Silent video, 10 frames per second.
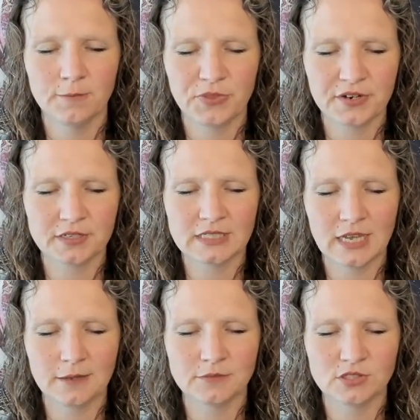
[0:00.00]
your
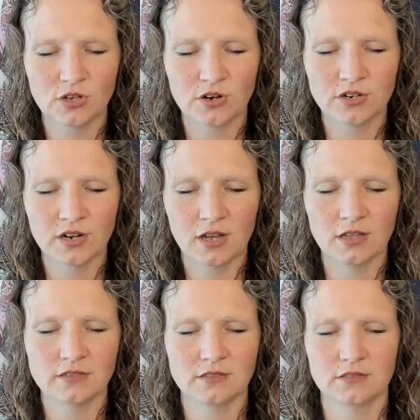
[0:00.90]
attempts are
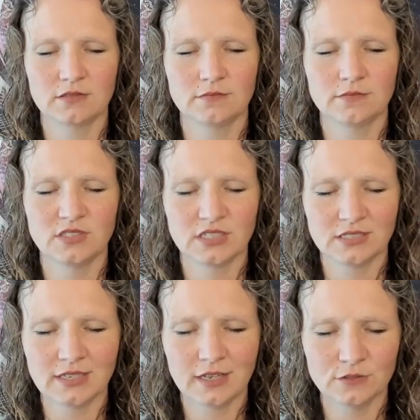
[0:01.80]
not
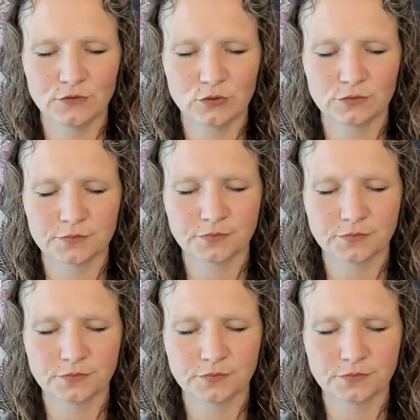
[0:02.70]
successful.